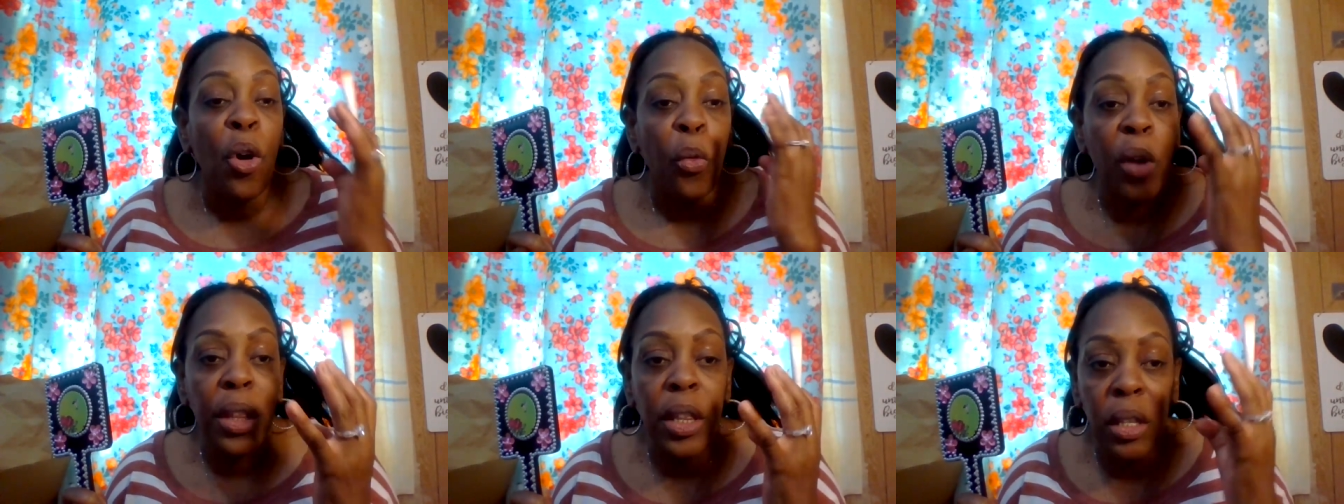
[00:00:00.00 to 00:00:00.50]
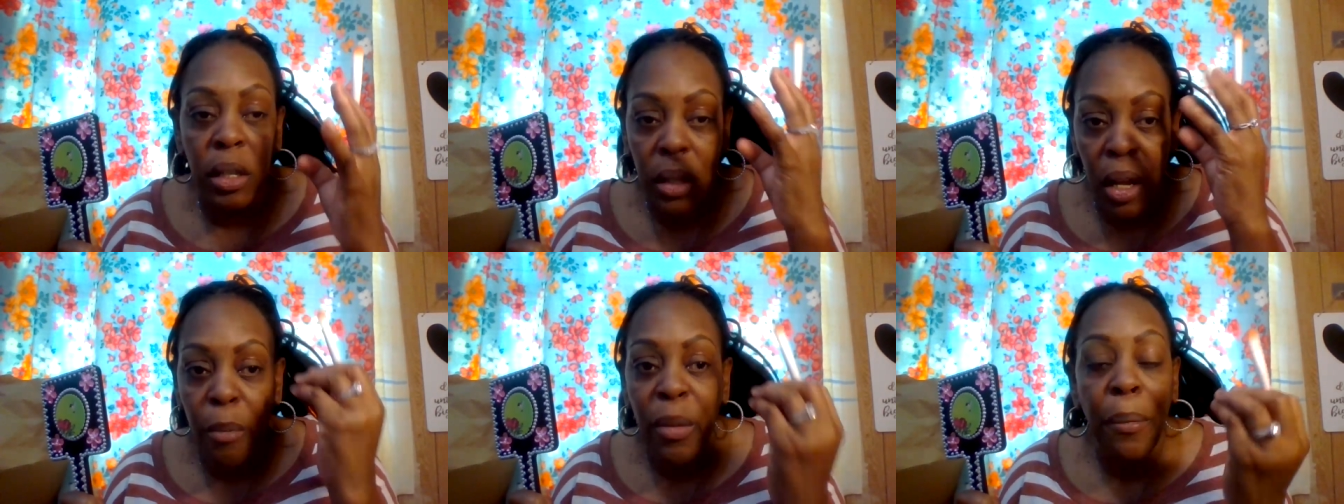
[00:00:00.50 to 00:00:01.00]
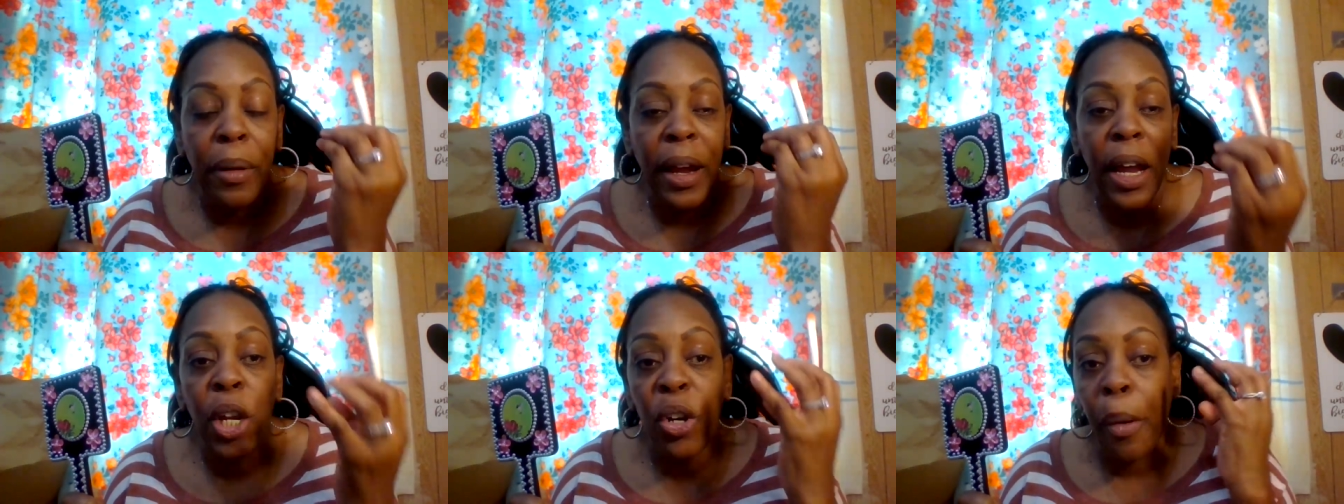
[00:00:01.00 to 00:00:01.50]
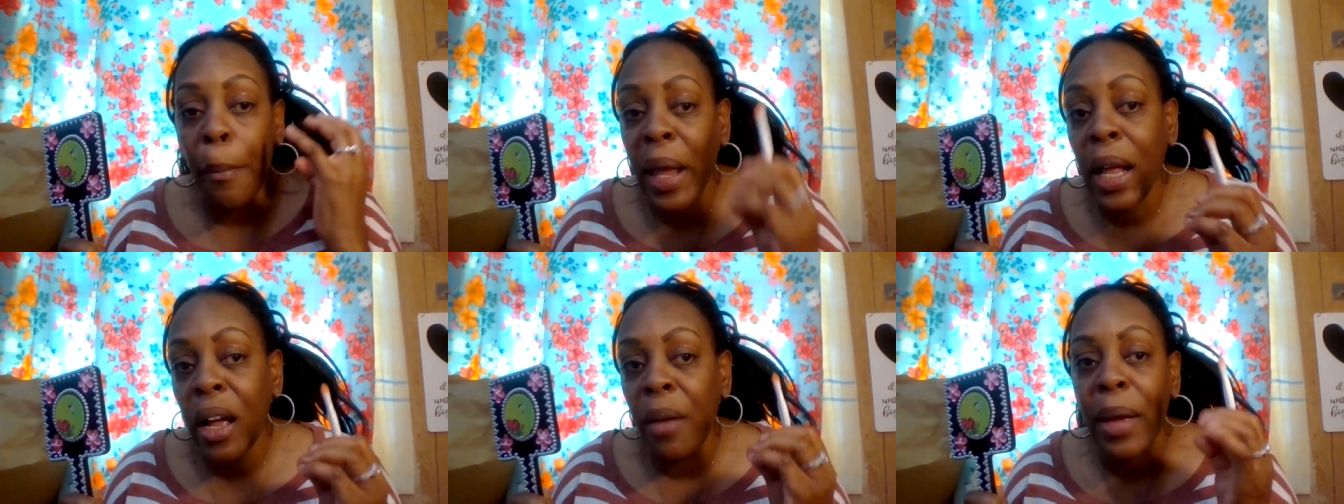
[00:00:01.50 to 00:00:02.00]
with um, applying your
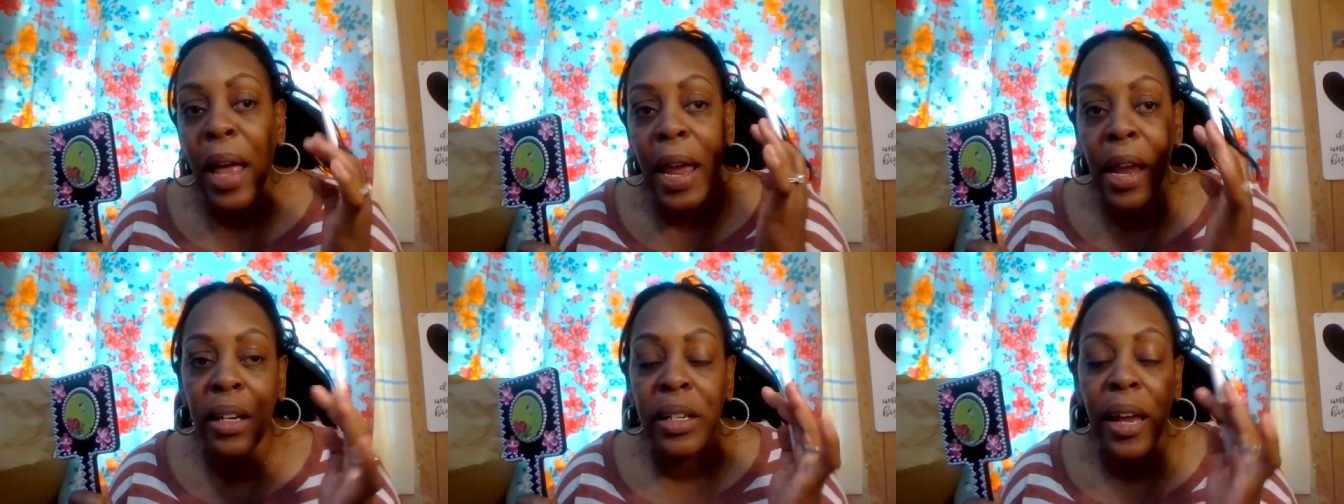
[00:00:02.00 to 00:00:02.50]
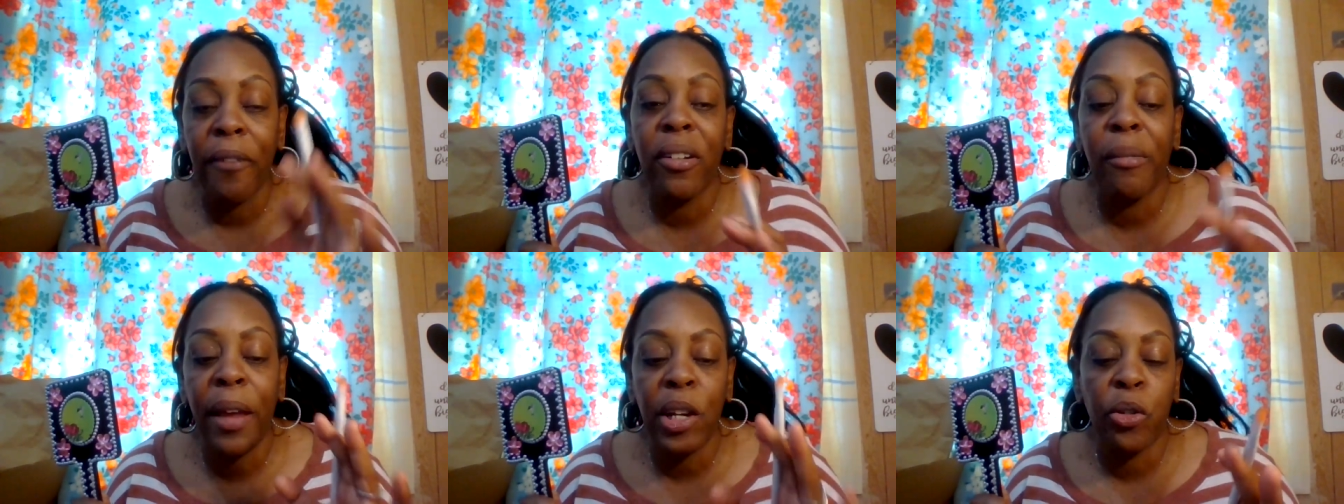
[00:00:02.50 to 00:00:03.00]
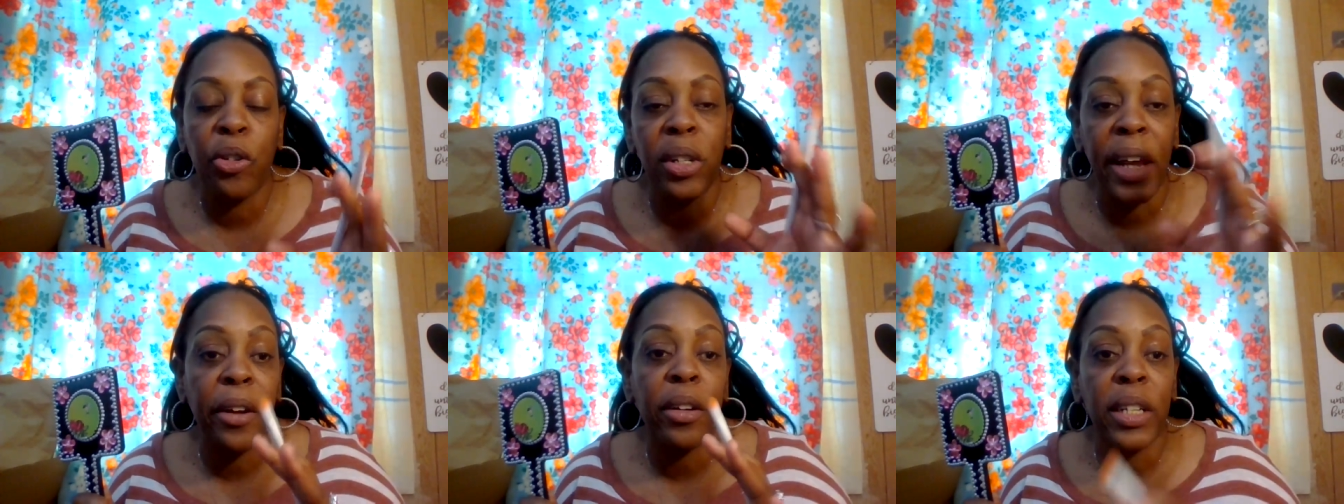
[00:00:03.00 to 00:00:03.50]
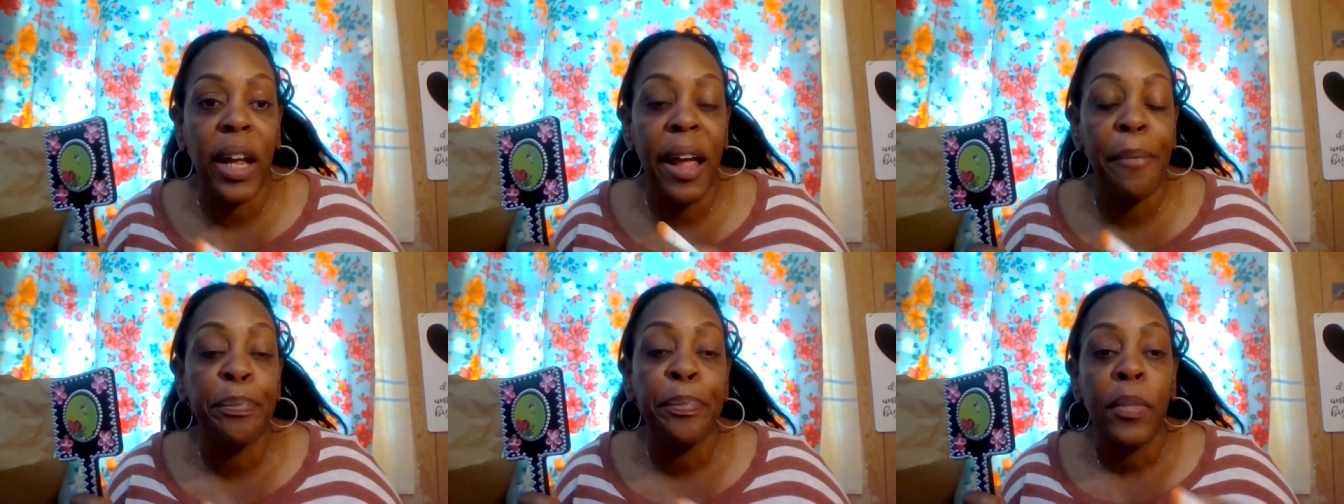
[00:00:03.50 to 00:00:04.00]
makeup and definitely make sure you take your
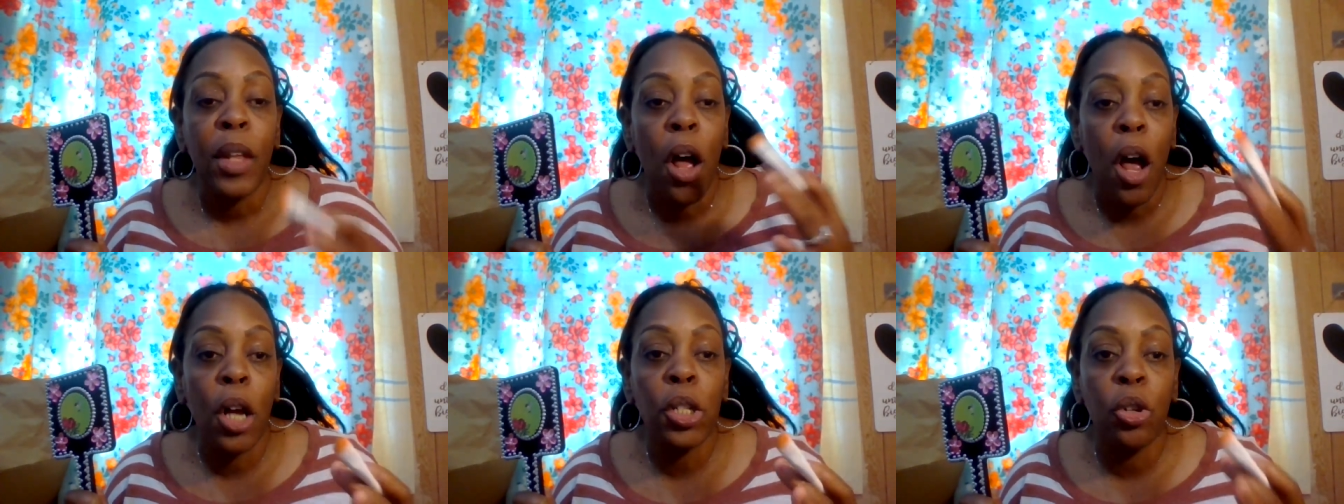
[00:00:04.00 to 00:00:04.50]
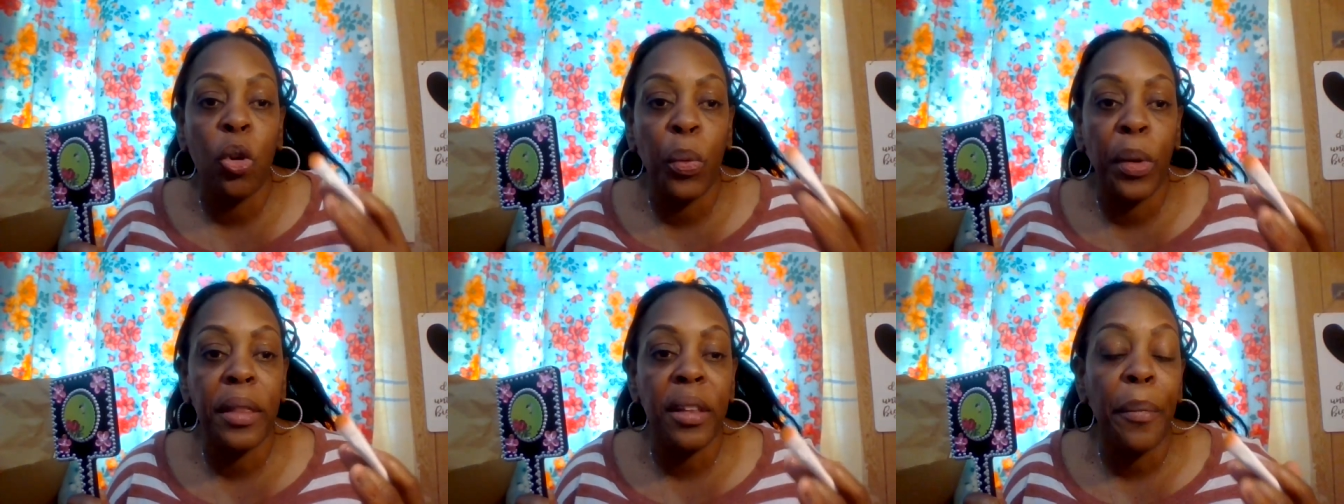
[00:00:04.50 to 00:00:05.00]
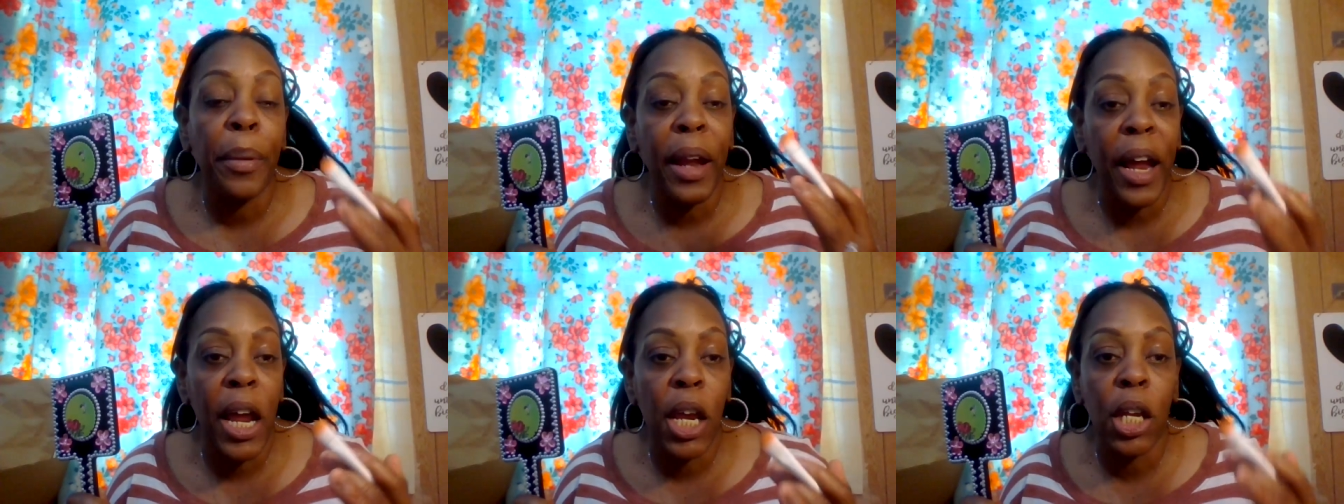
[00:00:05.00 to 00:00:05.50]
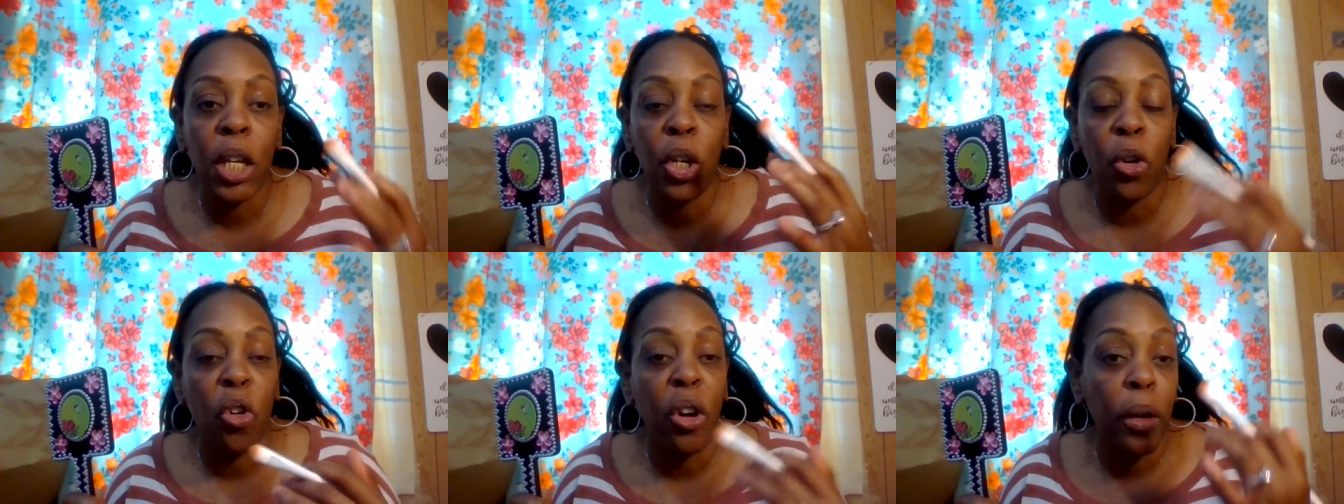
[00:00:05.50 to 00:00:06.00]
time also with applying
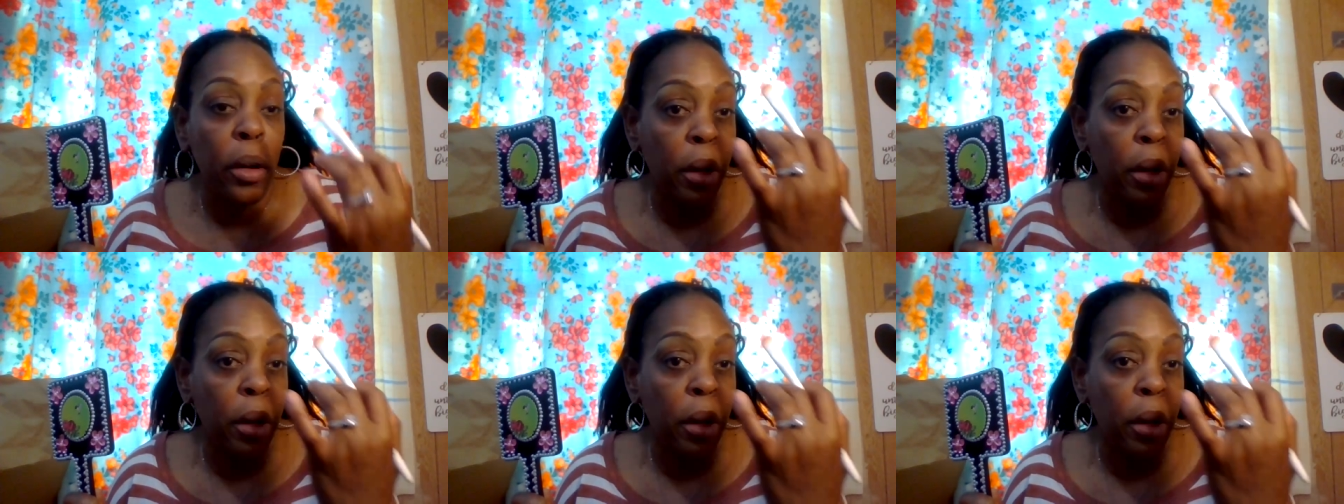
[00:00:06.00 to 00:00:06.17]
your